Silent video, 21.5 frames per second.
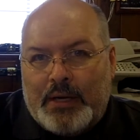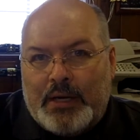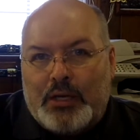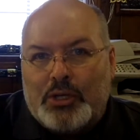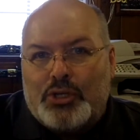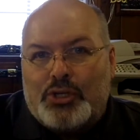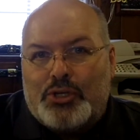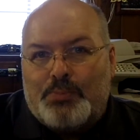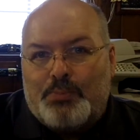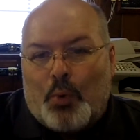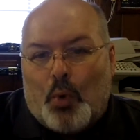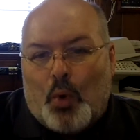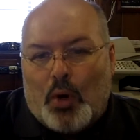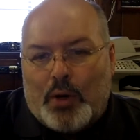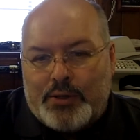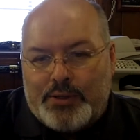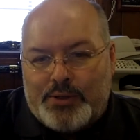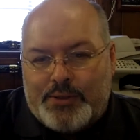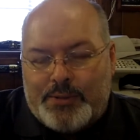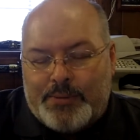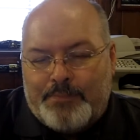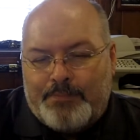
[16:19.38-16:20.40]
In
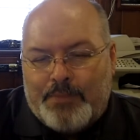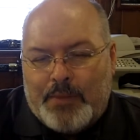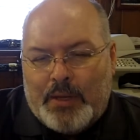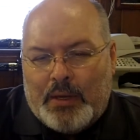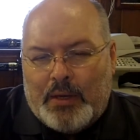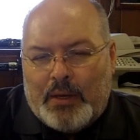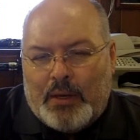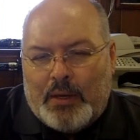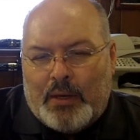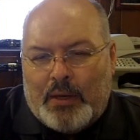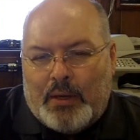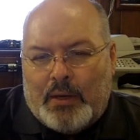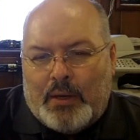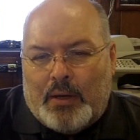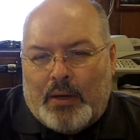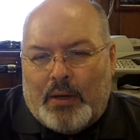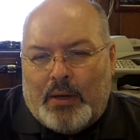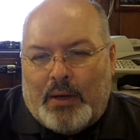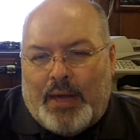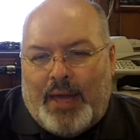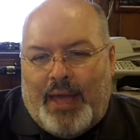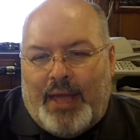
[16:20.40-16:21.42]
sports,
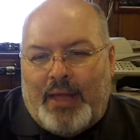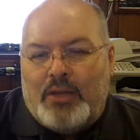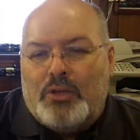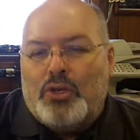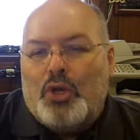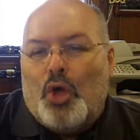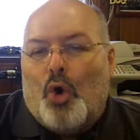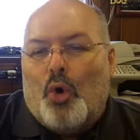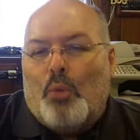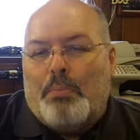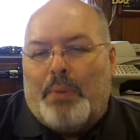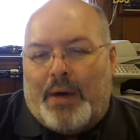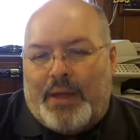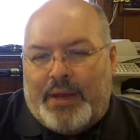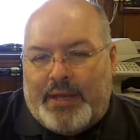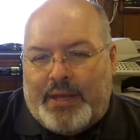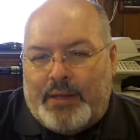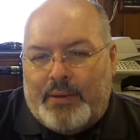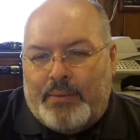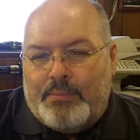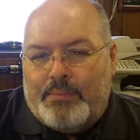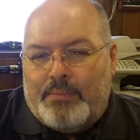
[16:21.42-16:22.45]
a
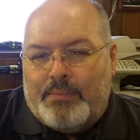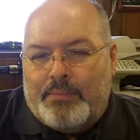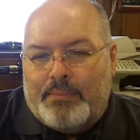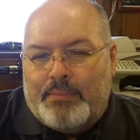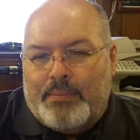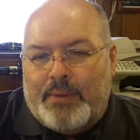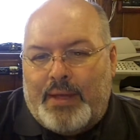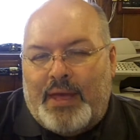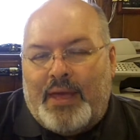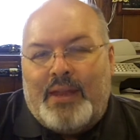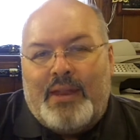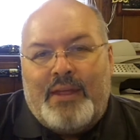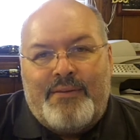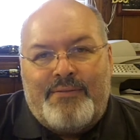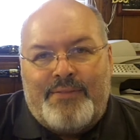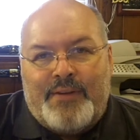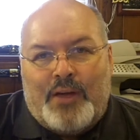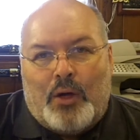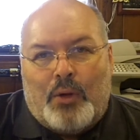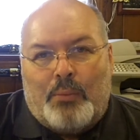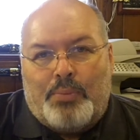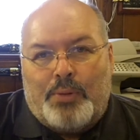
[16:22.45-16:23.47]
nobody
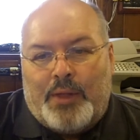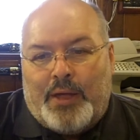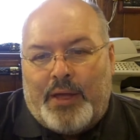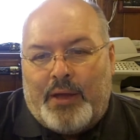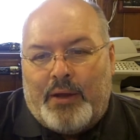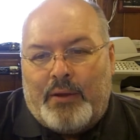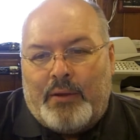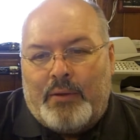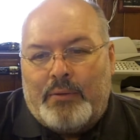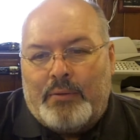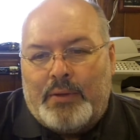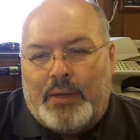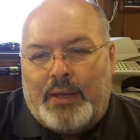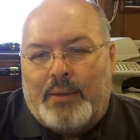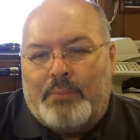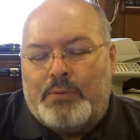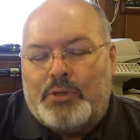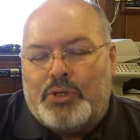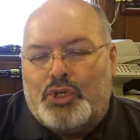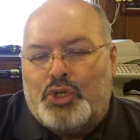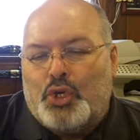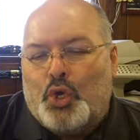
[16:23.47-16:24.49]
NFL player
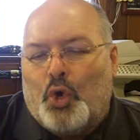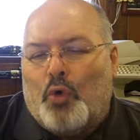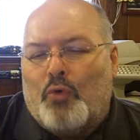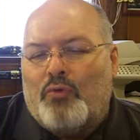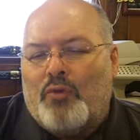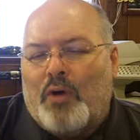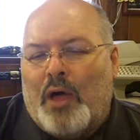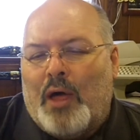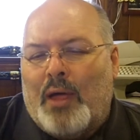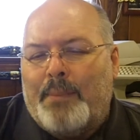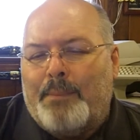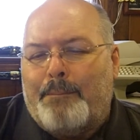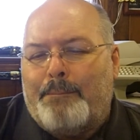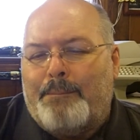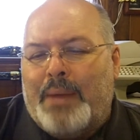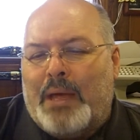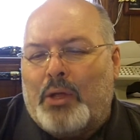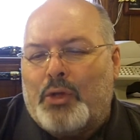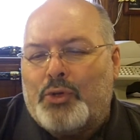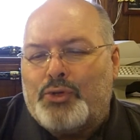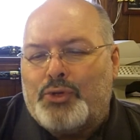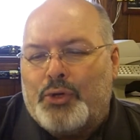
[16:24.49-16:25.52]
named Jovan
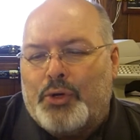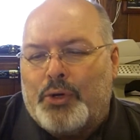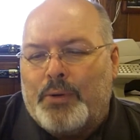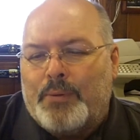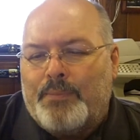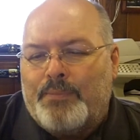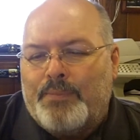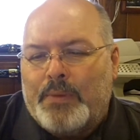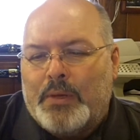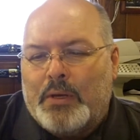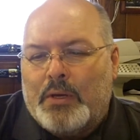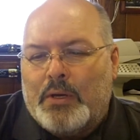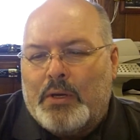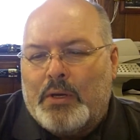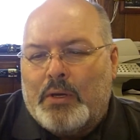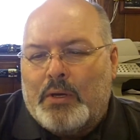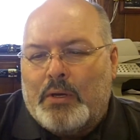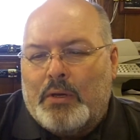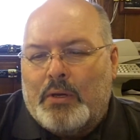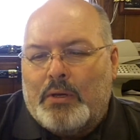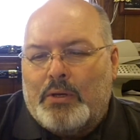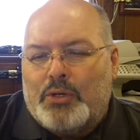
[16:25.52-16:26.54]
Belcher
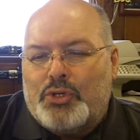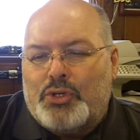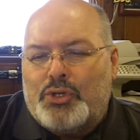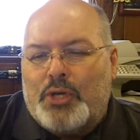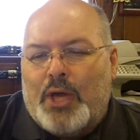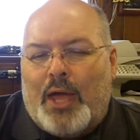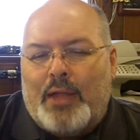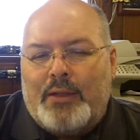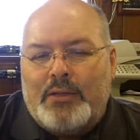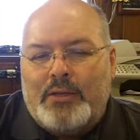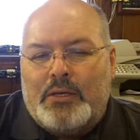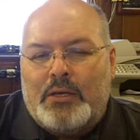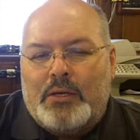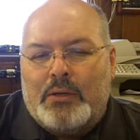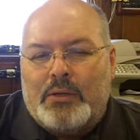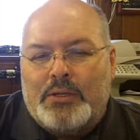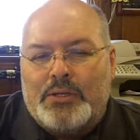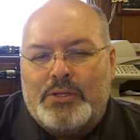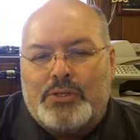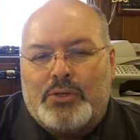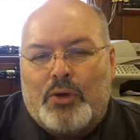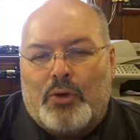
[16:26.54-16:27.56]
shot and
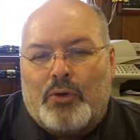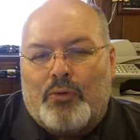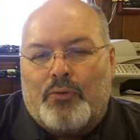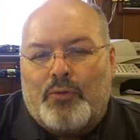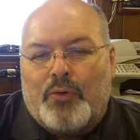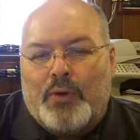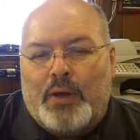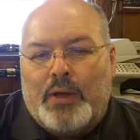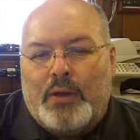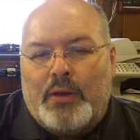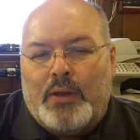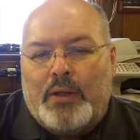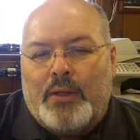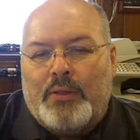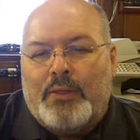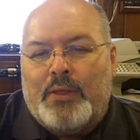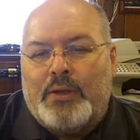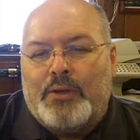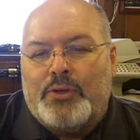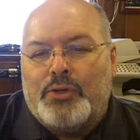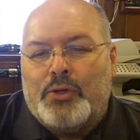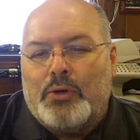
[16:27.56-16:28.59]
killed his girlfriend and
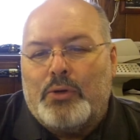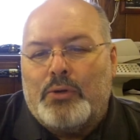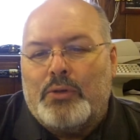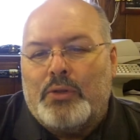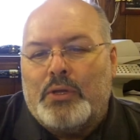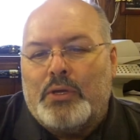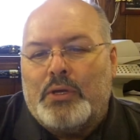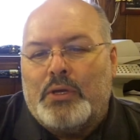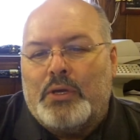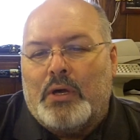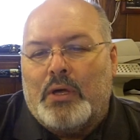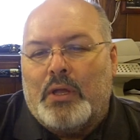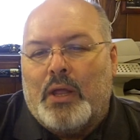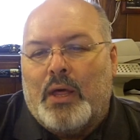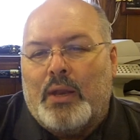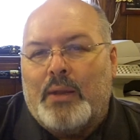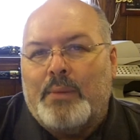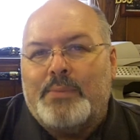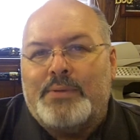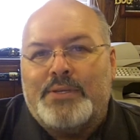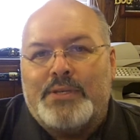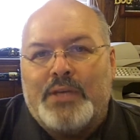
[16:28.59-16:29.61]
then turned the gun
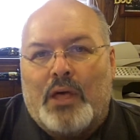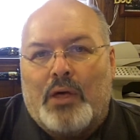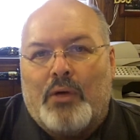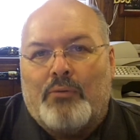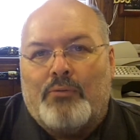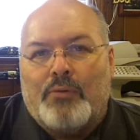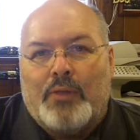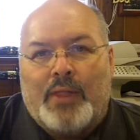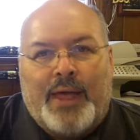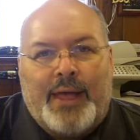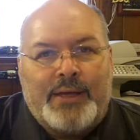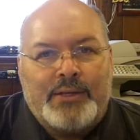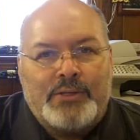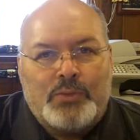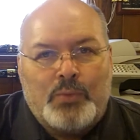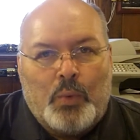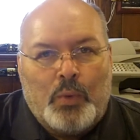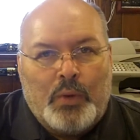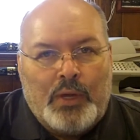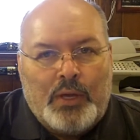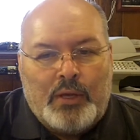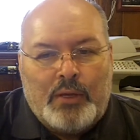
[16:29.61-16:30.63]
on himself last
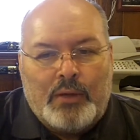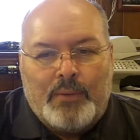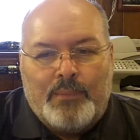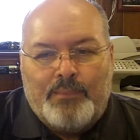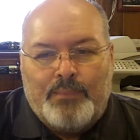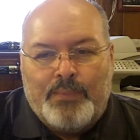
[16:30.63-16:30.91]
week.